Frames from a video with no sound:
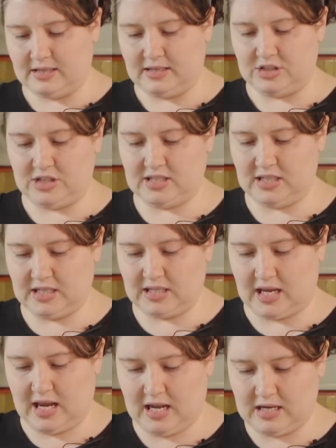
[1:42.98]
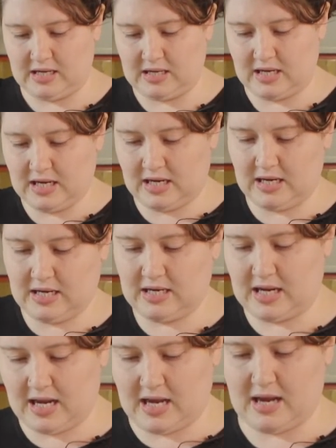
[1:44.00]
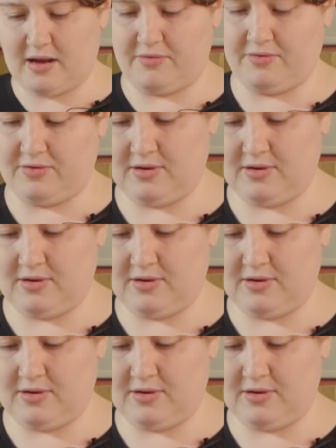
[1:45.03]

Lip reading: just like that, cut it in half,